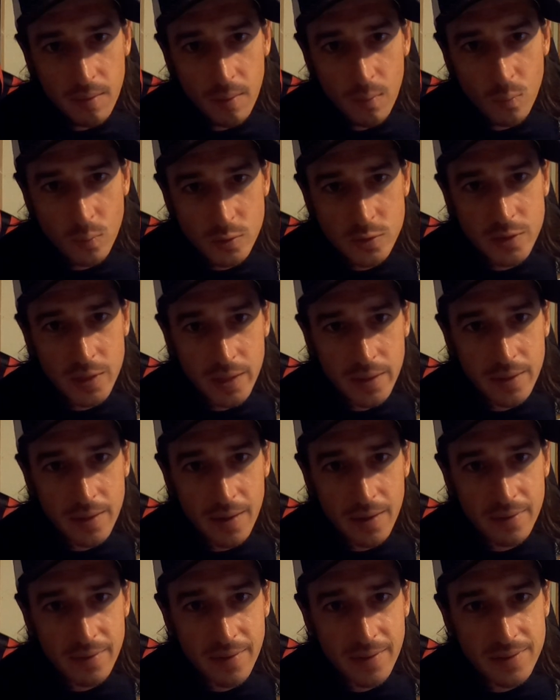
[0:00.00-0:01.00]
And we'll check
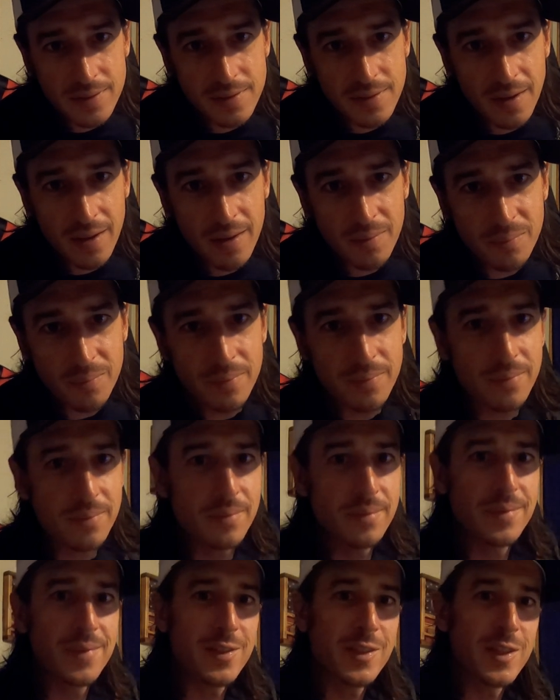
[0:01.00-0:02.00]
you out next time.
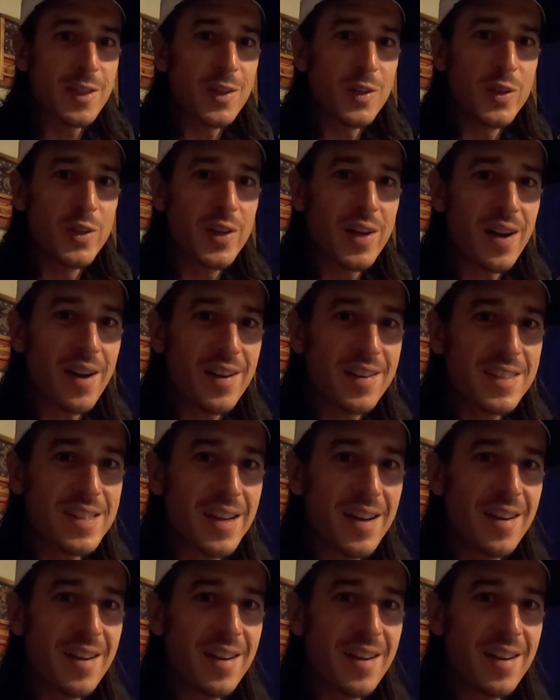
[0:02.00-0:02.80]
Single Hook Hogs